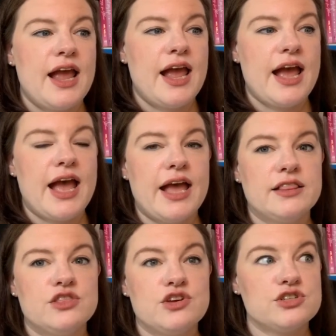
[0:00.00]

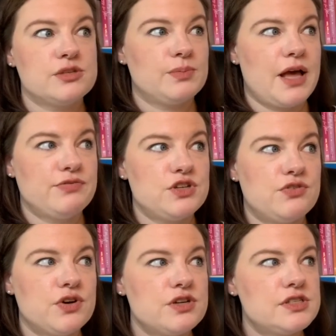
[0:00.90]
and there's some
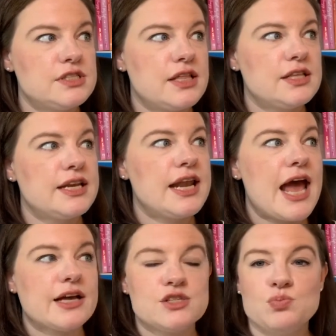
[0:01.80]
leftovers, then the
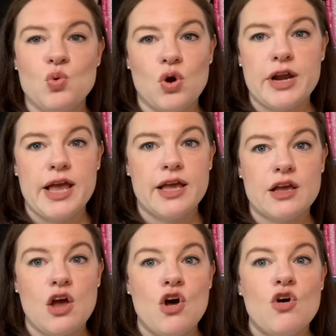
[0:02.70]
next
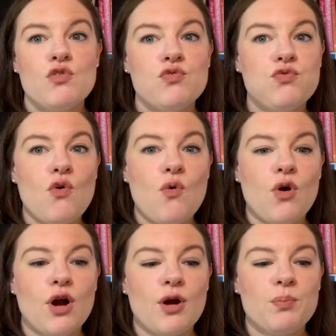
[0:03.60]
morning
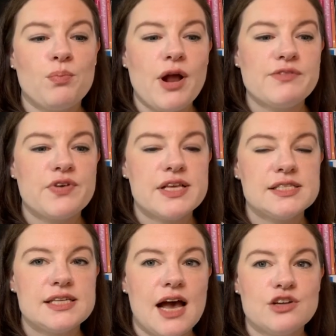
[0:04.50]
for
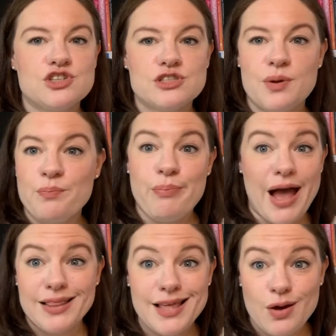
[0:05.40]
breakfast, I'll just
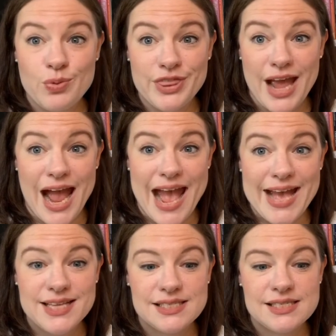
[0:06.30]
combine that with
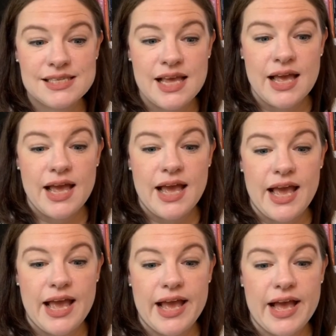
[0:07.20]
eggs
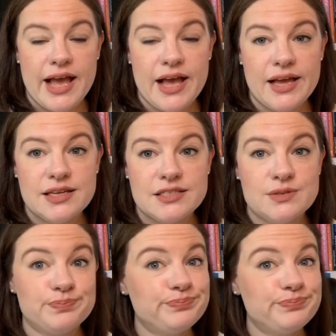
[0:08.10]
and